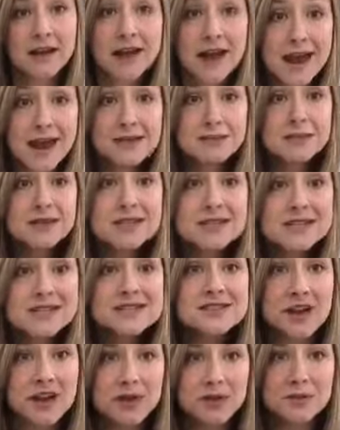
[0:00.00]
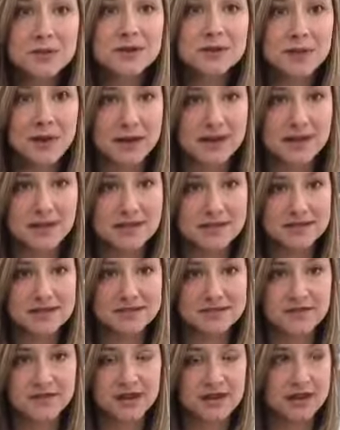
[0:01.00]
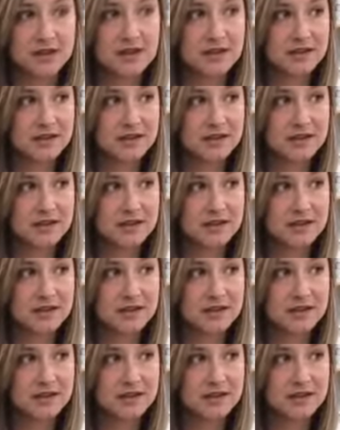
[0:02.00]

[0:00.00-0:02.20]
and I'm going to start with making a sphere.